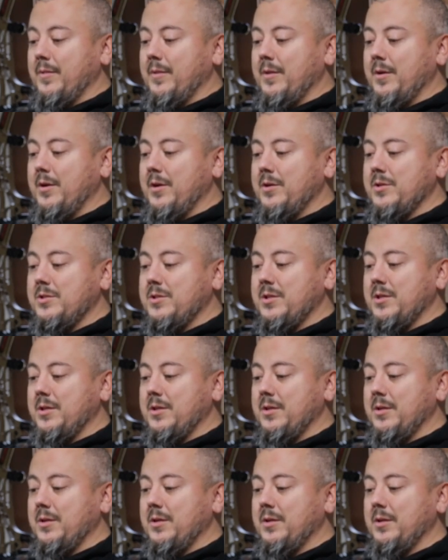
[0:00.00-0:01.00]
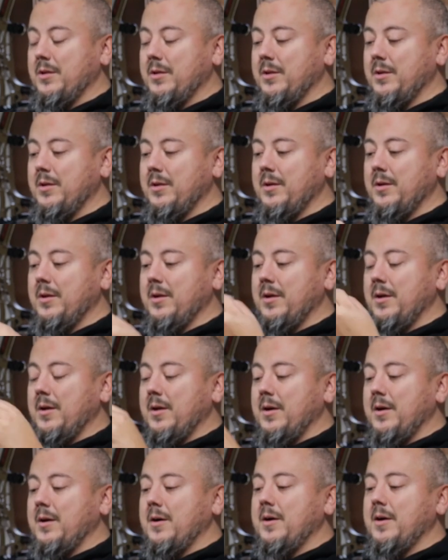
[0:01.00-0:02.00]
there's
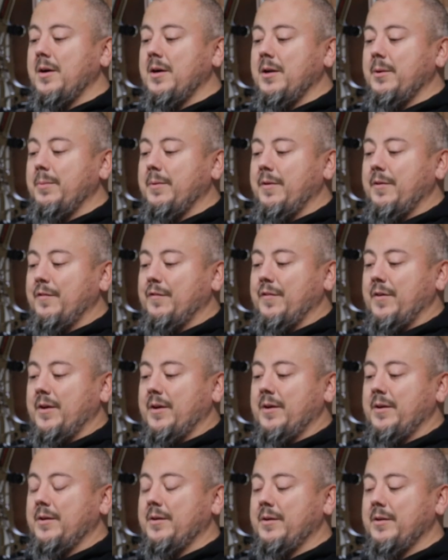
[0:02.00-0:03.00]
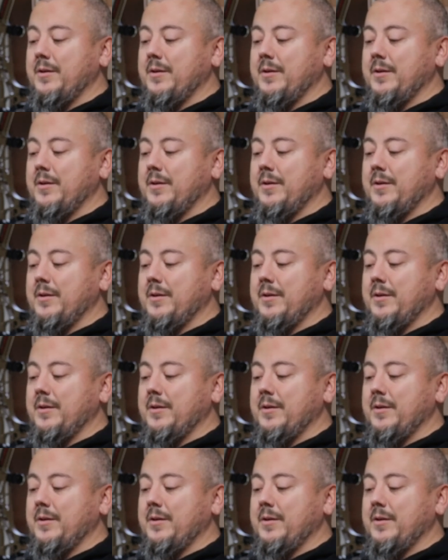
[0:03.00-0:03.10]
a little bit of a,